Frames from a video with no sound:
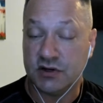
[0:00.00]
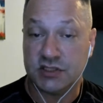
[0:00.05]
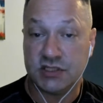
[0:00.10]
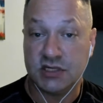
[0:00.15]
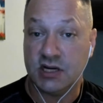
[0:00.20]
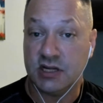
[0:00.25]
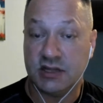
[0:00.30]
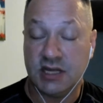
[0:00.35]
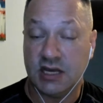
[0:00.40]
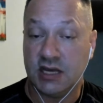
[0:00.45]

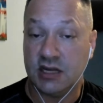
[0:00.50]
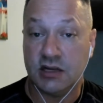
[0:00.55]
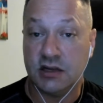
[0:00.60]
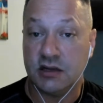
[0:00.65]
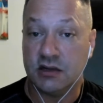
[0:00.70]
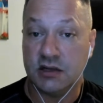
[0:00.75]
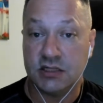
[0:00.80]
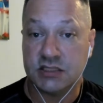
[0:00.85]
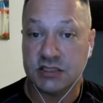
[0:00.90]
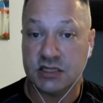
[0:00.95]
It's not
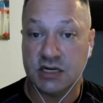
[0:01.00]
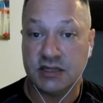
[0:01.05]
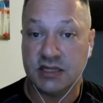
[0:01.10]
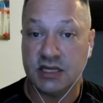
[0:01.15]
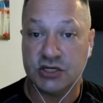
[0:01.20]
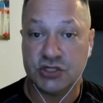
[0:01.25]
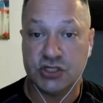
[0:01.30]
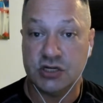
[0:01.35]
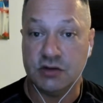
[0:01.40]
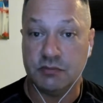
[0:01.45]

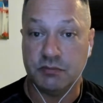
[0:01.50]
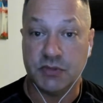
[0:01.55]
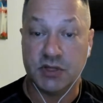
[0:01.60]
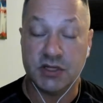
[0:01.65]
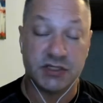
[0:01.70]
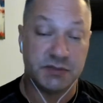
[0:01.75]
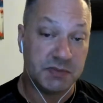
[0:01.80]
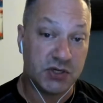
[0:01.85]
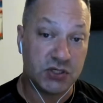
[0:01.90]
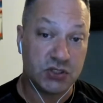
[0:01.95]
that cheap,
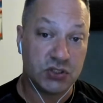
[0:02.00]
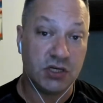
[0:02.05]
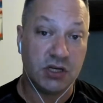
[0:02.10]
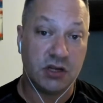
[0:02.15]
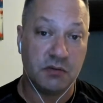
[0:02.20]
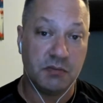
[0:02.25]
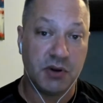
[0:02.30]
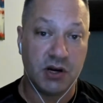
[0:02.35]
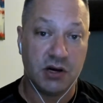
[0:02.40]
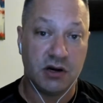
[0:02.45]
especially
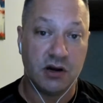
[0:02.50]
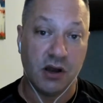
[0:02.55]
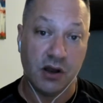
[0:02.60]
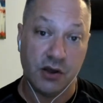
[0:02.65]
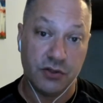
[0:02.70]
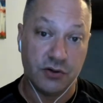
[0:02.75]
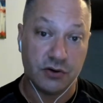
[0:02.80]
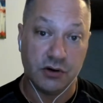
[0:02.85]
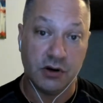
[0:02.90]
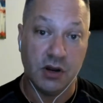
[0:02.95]
compared to
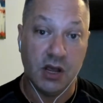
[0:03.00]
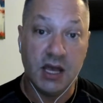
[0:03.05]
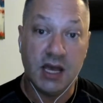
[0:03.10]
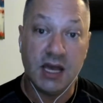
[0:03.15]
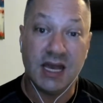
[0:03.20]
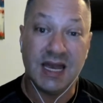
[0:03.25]
other